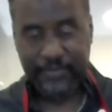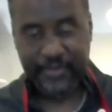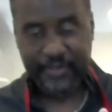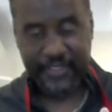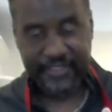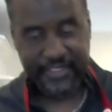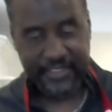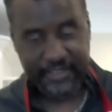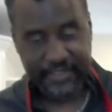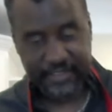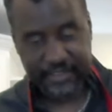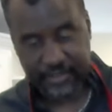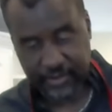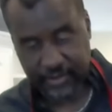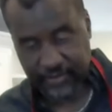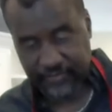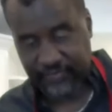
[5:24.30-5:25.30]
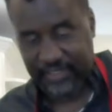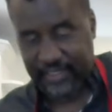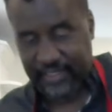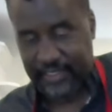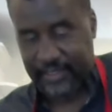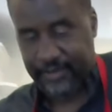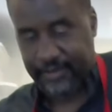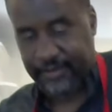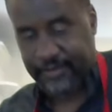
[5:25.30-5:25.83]
person serving
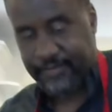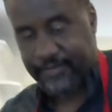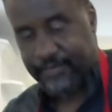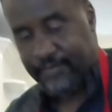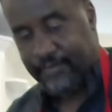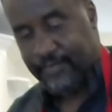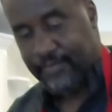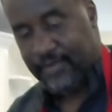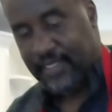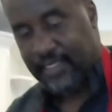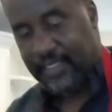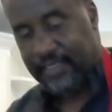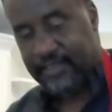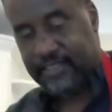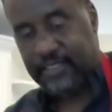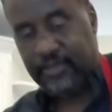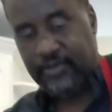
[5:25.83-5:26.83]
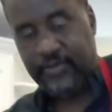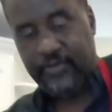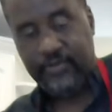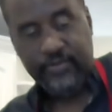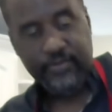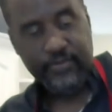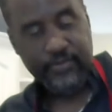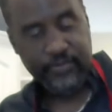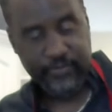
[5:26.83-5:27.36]
here. And
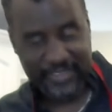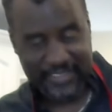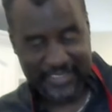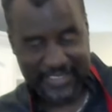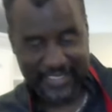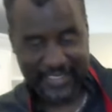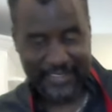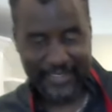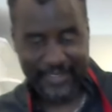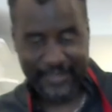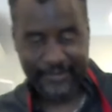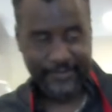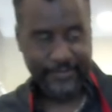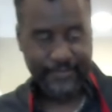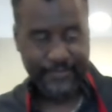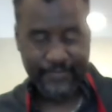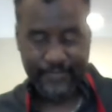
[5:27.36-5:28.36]
so we take it out.